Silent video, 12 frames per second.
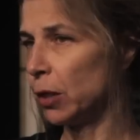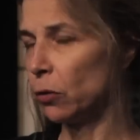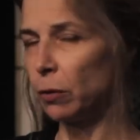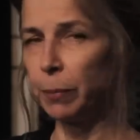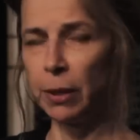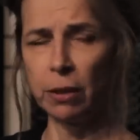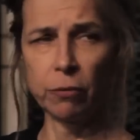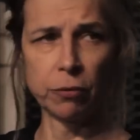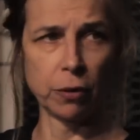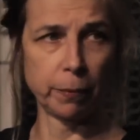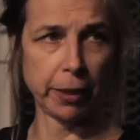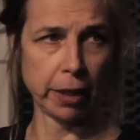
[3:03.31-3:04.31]
by European
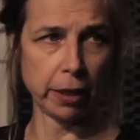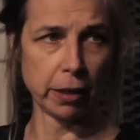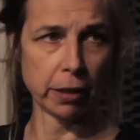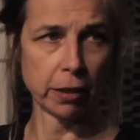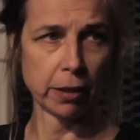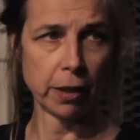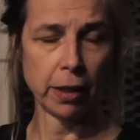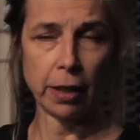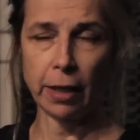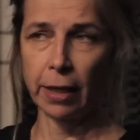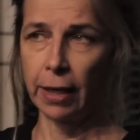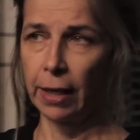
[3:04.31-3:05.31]
filmmaking. Yeah.
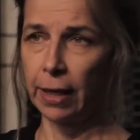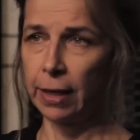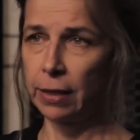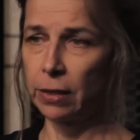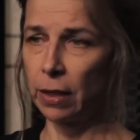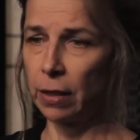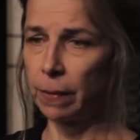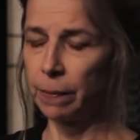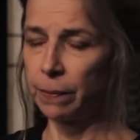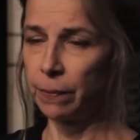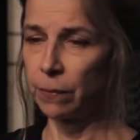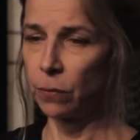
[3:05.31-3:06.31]
And
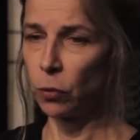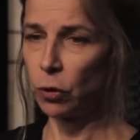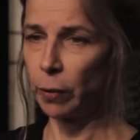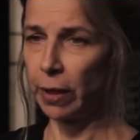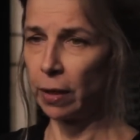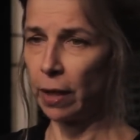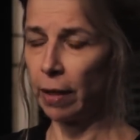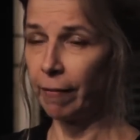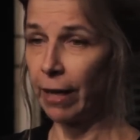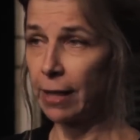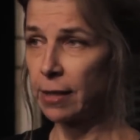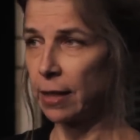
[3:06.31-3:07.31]
um, which we had a lot
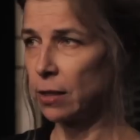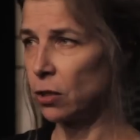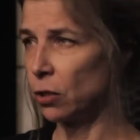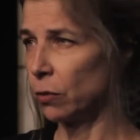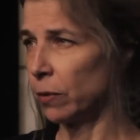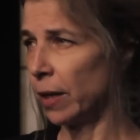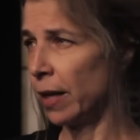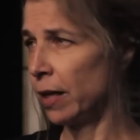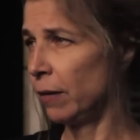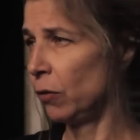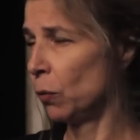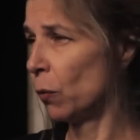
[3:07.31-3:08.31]
of access to.
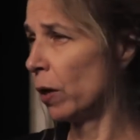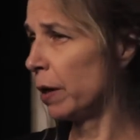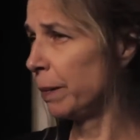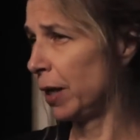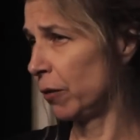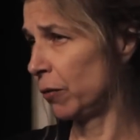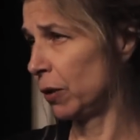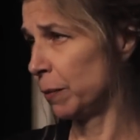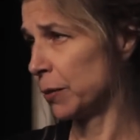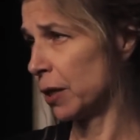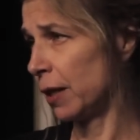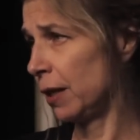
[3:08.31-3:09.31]
And if you want to make
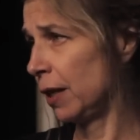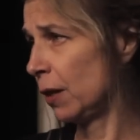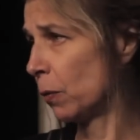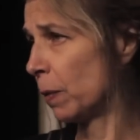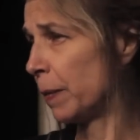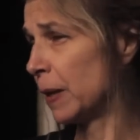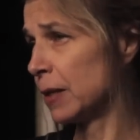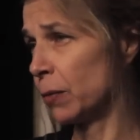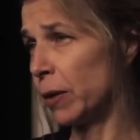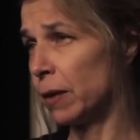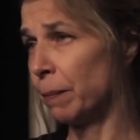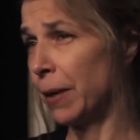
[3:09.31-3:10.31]
films, I think the
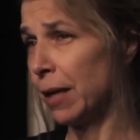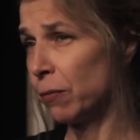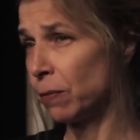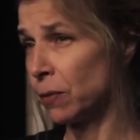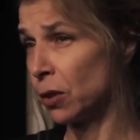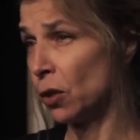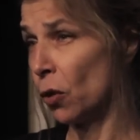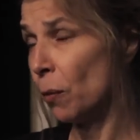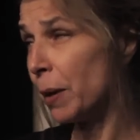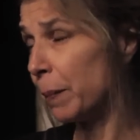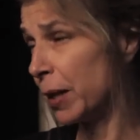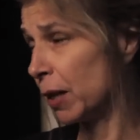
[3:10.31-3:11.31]
best way to make to know
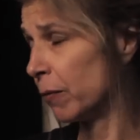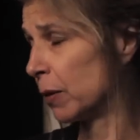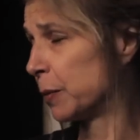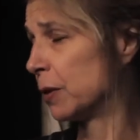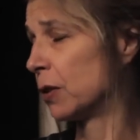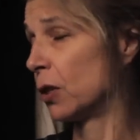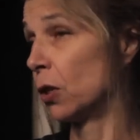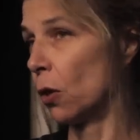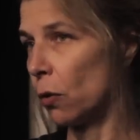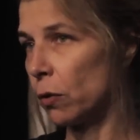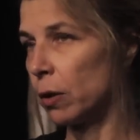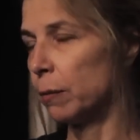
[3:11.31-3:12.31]
about making films is to
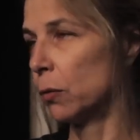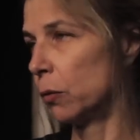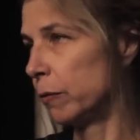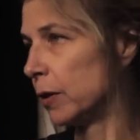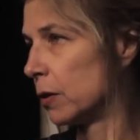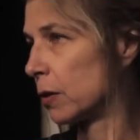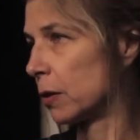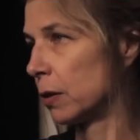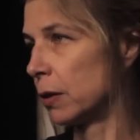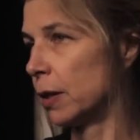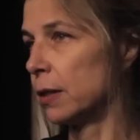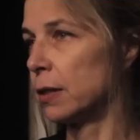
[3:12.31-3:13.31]
go to the movies
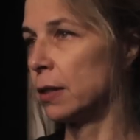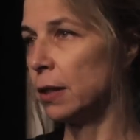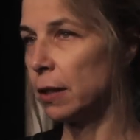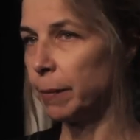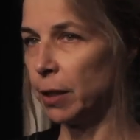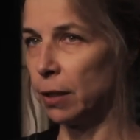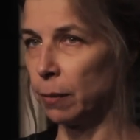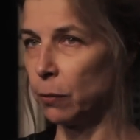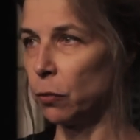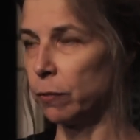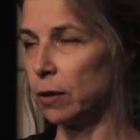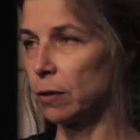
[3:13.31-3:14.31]
and see them in the
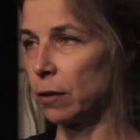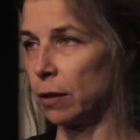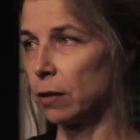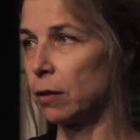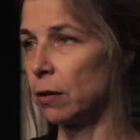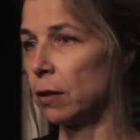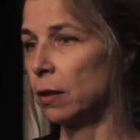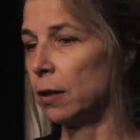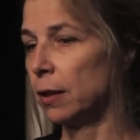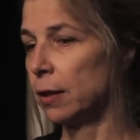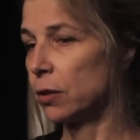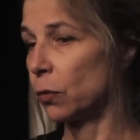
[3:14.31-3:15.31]
movie theater.
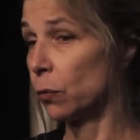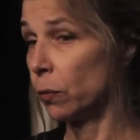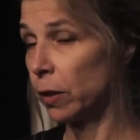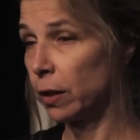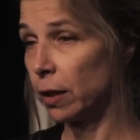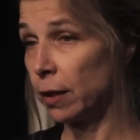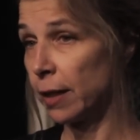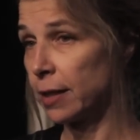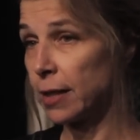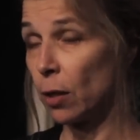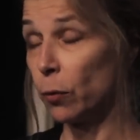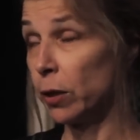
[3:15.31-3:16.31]
So really,
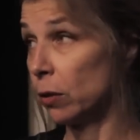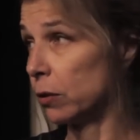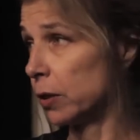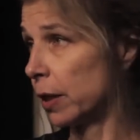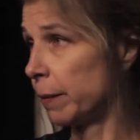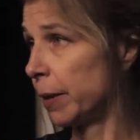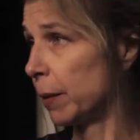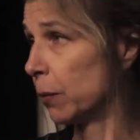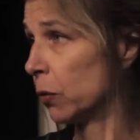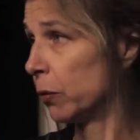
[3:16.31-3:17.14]
that's how we learned how to make